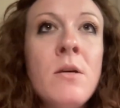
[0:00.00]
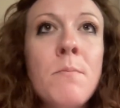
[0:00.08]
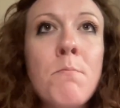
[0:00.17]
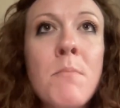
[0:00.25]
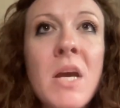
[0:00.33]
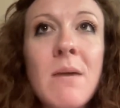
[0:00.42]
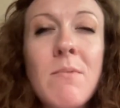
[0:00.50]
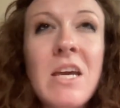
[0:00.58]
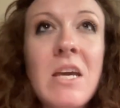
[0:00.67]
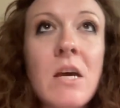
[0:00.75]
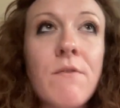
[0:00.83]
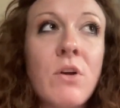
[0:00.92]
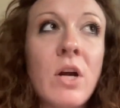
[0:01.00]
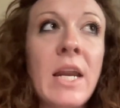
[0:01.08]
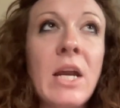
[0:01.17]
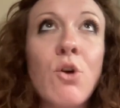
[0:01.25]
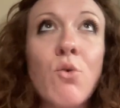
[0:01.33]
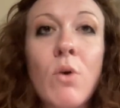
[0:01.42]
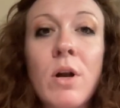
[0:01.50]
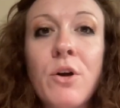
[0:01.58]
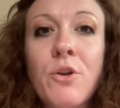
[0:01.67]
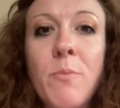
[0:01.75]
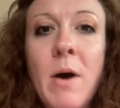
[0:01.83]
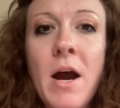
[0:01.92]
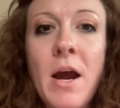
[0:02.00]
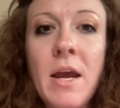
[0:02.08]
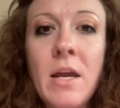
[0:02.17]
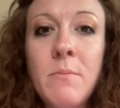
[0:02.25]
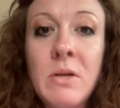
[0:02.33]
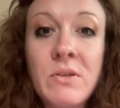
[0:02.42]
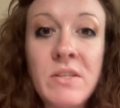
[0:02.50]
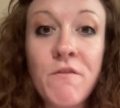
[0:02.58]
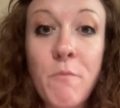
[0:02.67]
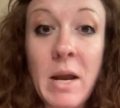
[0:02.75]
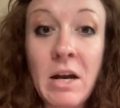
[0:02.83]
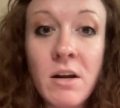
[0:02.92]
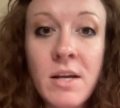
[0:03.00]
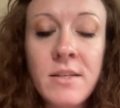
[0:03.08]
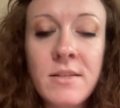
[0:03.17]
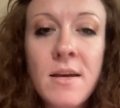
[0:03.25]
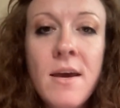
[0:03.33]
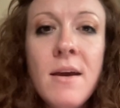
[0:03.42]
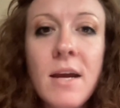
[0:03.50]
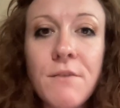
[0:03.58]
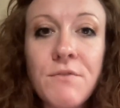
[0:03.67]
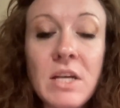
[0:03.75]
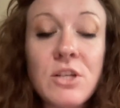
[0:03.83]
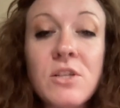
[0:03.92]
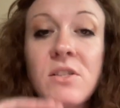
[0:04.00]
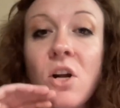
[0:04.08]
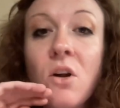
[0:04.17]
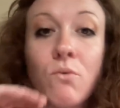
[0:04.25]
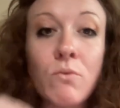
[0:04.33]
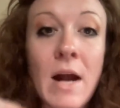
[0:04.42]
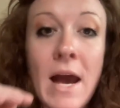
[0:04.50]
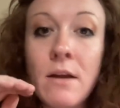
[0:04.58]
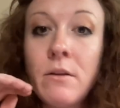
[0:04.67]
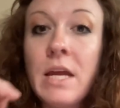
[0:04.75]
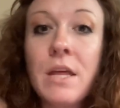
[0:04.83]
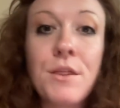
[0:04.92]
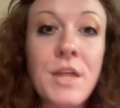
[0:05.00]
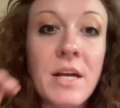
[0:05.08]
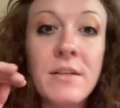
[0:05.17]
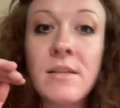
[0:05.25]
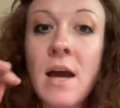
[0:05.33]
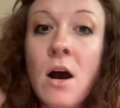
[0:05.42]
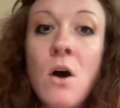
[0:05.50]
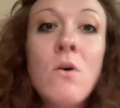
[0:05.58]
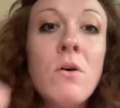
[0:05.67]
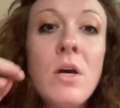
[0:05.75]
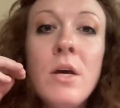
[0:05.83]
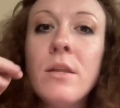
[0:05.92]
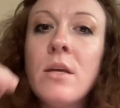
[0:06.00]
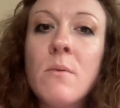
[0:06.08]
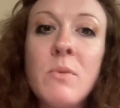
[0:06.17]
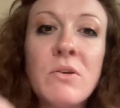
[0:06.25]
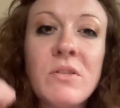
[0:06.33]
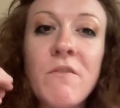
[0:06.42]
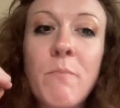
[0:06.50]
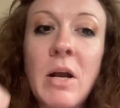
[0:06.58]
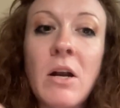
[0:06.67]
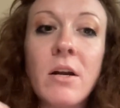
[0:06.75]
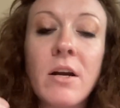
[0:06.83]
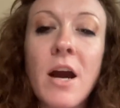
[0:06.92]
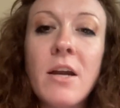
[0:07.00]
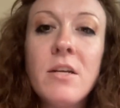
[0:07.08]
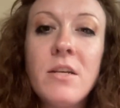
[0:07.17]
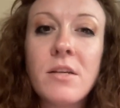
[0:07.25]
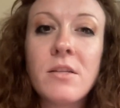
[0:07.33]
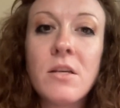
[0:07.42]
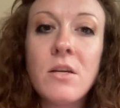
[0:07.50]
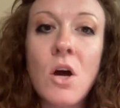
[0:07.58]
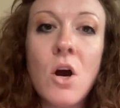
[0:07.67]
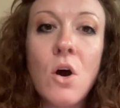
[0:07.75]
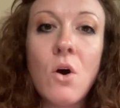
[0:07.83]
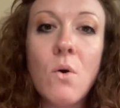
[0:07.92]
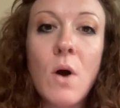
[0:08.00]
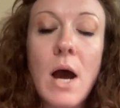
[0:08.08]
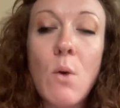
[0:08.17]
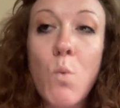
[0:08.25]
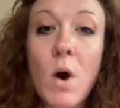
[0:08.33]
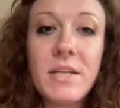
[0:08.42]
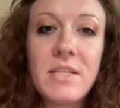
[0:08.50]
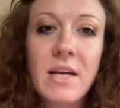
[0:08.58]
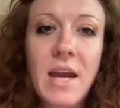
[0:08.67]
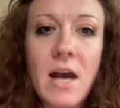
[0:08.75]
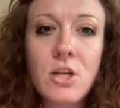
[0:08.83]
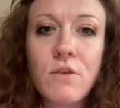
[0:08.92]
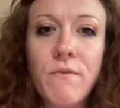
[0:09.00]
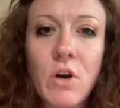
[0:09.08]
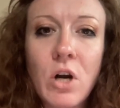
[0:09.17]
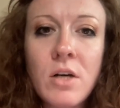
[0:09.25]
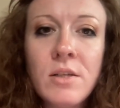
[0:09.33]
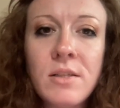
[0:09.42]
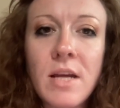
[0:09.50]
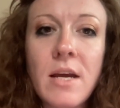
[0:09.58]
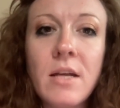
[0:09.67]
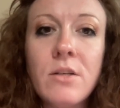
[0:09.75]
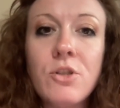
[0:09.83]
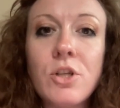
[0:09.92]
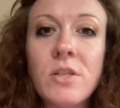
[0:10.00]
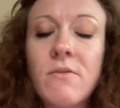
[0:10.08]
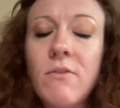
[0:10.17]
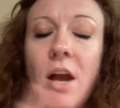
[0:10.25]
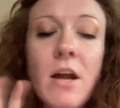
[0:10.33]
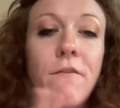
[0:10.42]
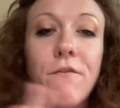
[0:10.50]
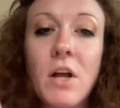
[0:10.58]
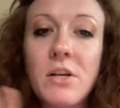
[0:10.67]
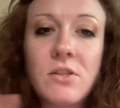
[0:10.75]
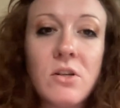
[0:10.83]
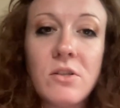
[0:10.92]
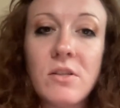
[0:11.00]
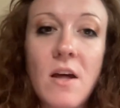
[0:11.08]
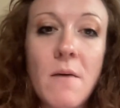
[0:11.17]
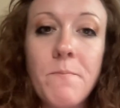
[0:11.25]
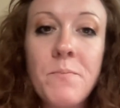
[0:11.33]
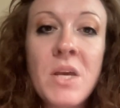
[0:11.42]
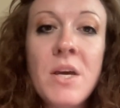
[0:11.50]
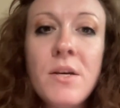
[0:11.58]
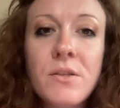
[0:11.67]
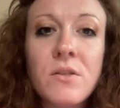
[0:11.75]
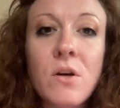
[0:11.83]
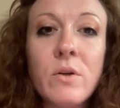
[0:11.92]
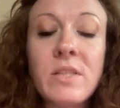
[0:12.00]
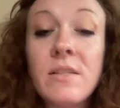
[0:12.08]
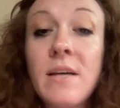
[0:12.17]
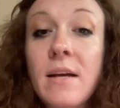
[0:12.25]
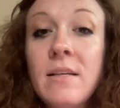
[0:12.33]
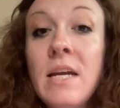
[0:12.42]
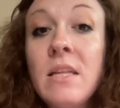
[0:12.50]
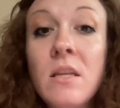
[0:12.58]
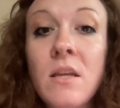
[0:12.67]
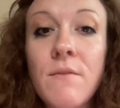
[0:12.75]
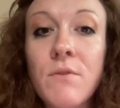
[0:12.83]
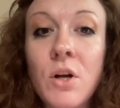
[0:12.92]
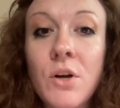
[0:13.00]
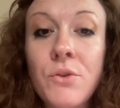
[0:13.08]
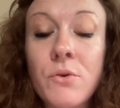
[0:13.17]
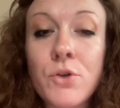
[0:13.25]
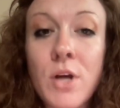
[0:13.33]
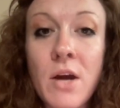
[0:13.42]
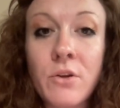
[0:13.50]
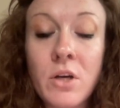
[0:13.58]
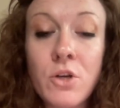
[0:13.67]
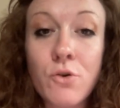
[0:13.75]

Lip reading: maybe if they're getting grilled by an abusive parent, if they just start rattling things out, the abusive parent kind of doesn't know what to catch first and just kind of flusters them. So it's a technique that they've learned through childhood